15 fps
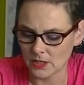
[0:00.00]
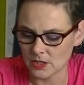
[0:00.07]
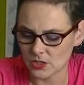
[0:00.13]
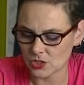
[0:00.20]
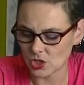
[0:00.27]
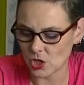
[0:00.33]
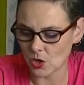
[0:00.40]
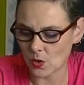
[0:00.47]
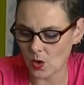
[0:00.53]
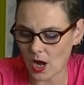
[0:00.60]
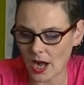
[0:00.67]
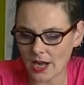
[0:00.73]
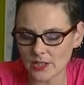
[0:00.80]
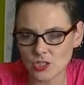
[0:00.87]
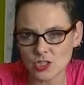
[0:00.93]
So
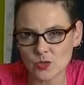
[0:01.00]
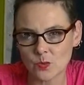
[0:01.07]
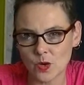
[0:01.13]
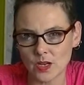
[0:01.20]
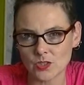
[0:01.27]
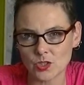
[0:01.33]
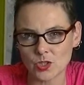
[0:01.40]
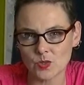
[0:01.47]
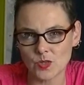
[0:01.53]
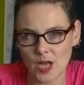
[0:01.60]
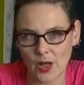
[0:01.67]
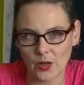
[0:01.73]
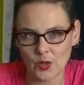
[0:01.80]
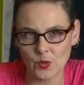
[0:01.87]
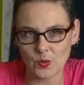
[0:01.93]
I just want to
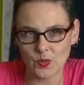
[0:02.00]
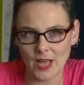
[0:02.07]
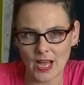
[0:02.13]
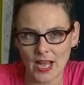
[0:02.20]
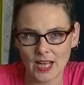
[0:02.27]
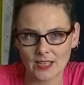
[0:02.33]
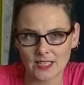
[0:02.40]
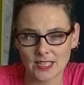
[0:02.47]
tell you that